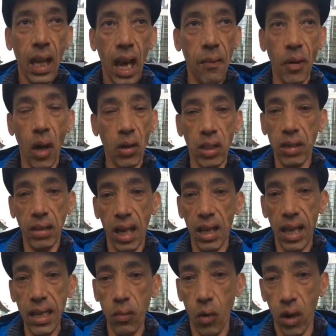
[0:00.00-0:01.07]
I'm not going to
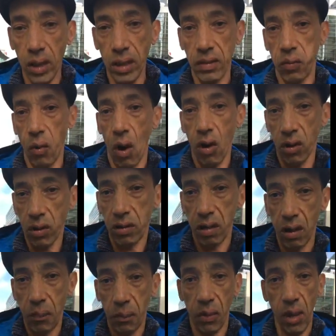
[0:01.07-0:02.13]
tell anyone it's wrong
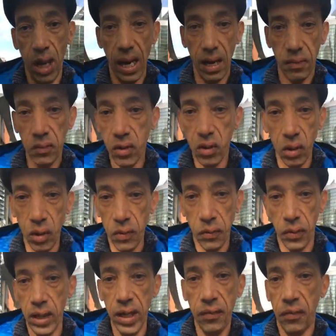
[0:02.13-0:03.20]
to pray 2,
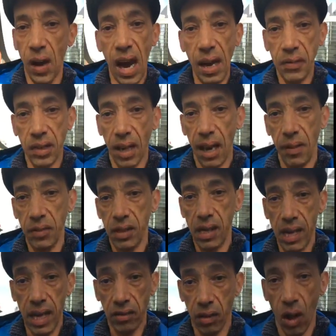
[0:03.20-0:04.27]
3, 5 times a
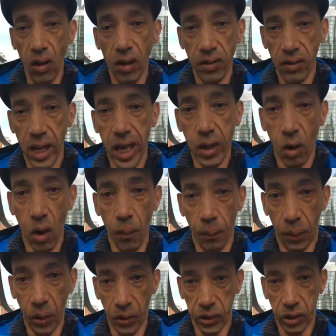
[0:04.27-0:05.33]
day, as long as they don't
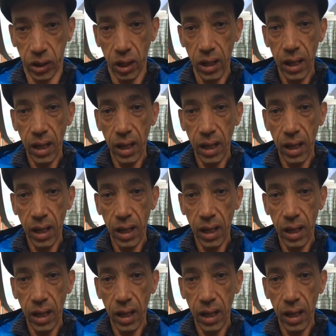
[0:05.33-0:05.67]
push